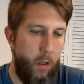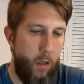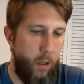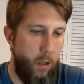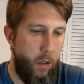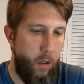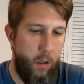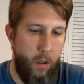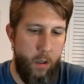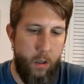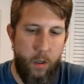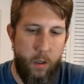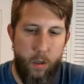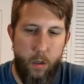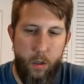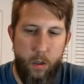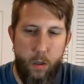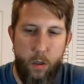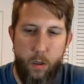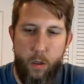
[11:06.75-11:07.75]

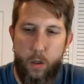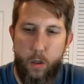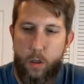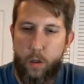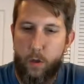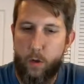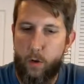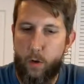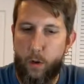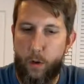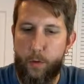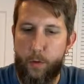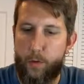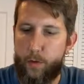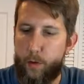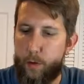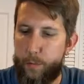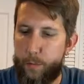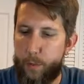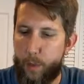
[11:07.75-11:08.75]
It's all of a
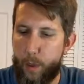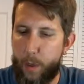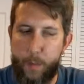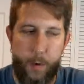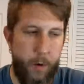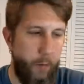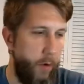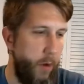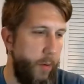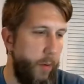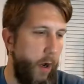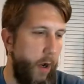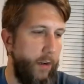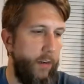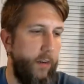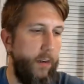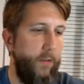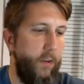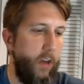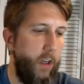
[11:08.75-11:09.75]
sudden becoming a
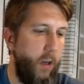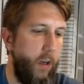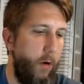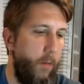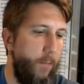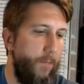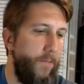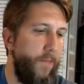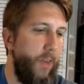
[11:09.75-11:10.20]
reboxing video.